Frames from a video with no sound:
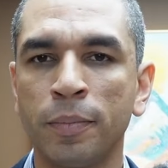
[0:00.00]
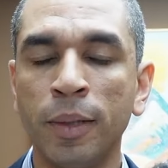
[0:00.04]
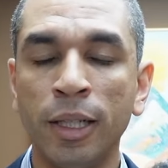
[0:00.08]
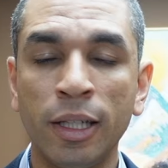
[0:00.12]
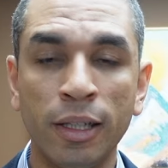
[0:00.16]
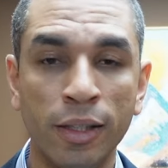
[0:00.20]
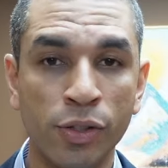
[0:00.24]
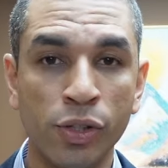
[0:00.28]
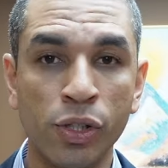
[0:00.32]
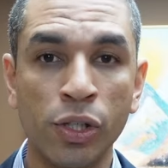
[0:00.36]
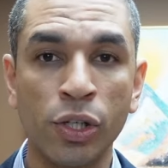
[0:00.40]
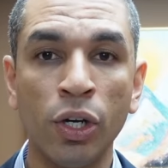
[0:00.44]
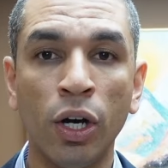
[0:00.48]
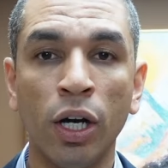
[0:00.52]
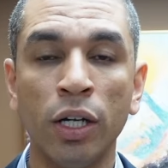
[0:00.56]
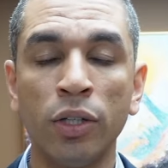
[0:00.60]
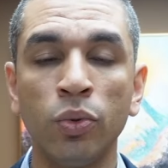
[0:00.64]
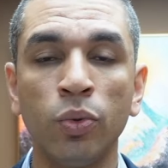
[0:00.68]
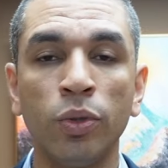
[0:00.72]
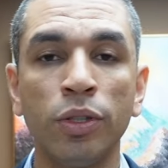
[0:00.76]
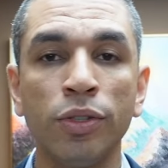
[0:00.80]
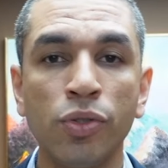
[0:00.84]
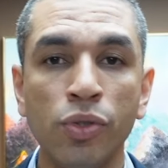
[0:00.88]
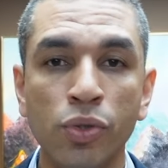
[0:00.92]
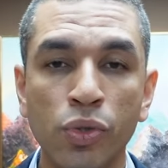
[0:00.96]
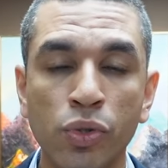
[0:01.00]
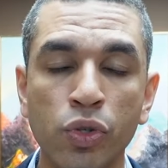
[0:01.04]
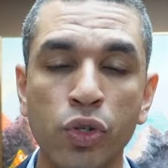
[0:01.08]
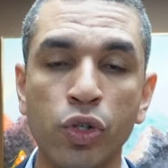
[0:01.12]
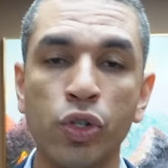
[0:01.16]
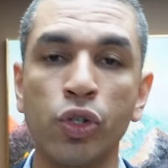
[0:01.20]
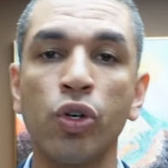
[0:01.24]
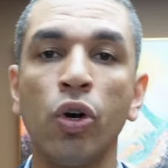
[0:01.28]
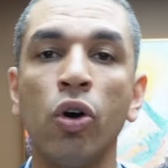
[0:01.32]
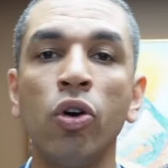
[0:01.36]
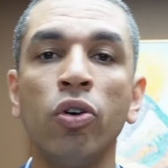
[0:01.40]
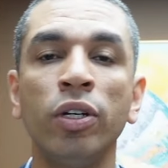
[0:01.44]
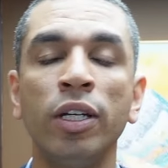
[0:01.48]
Because God wants to
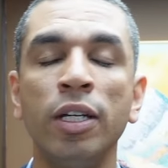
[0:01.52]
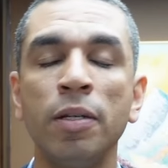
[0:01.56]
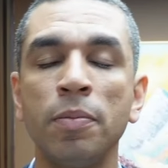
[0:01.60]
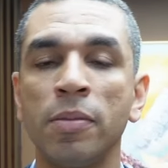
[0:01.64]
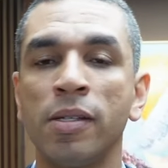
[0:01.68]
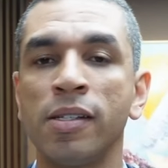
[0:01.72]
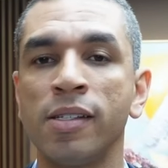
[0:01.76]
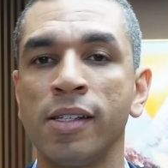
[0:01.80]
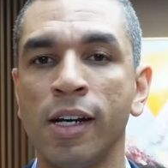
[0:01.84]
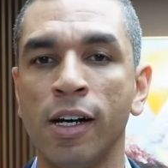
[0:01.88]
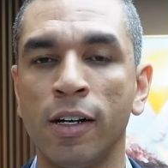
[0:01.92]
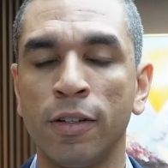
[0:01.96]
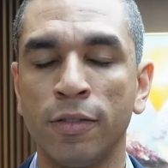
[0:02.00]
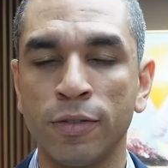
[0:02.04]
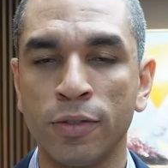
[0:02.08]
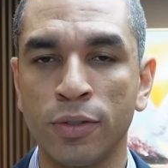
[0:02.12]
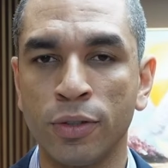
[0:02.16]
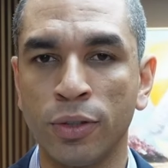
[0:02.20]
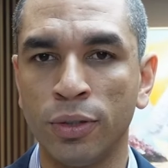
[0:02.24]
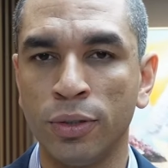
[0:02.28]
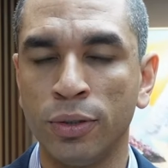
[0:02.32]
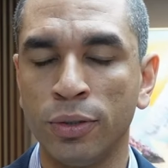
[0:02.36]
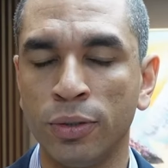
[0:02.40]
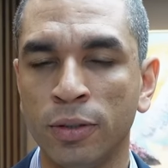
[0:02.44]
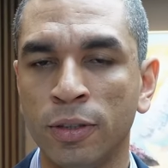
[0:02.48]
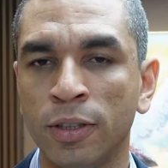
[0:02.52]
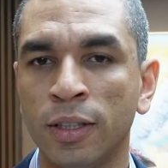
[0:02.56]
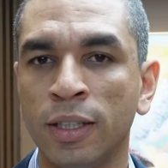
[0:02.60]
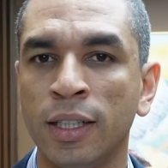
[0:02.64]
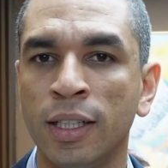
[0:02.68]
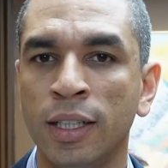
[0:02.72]
show Himself to you.